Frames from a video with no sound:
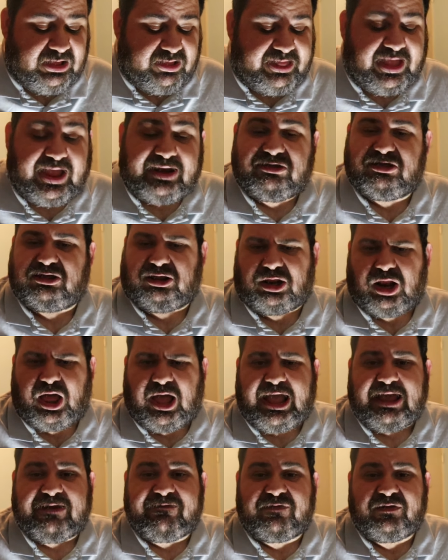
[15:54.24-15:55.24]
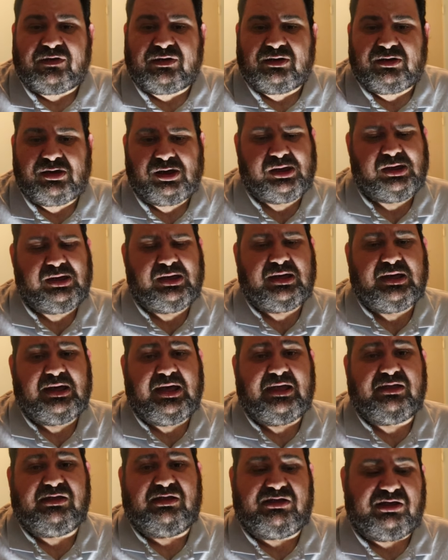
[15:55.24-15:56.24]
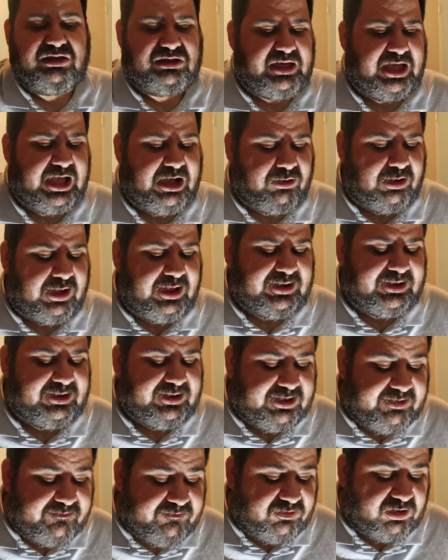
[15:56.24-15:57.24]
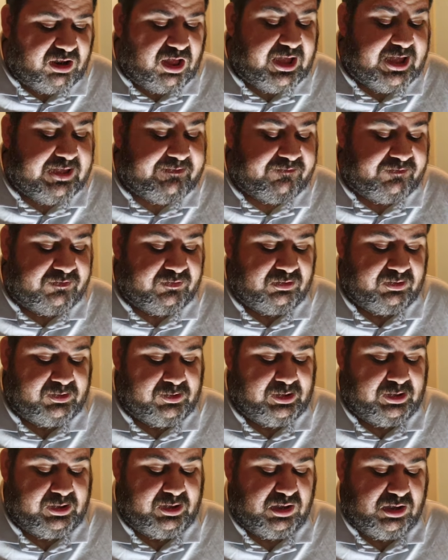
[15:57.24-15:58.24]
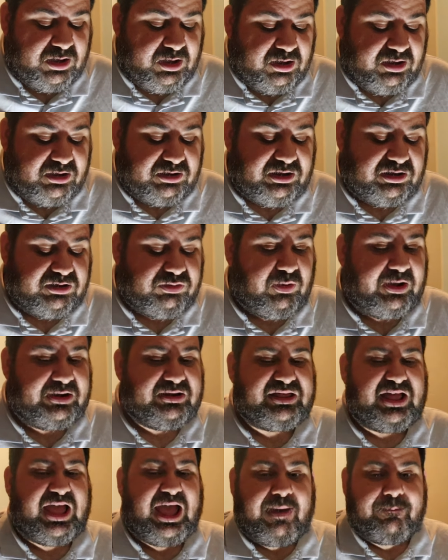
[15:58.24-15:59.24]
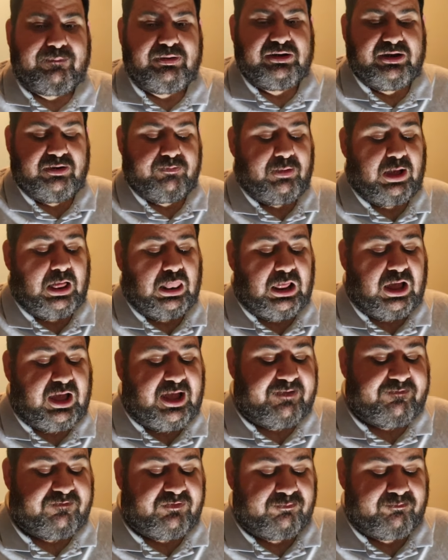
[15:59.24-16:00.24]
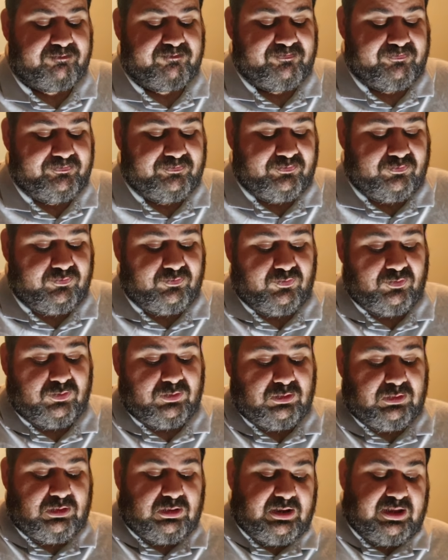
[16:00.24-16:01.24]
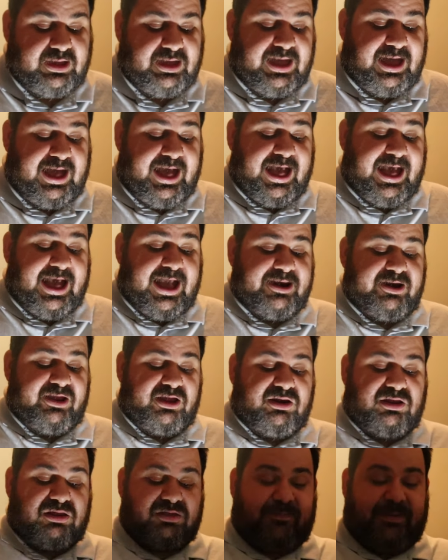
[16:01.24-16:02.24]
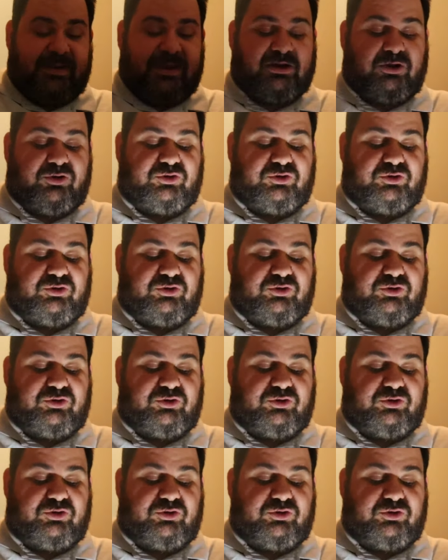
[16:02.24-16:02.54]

that's life. This is how I live life. This is what's happened in my life, and it's been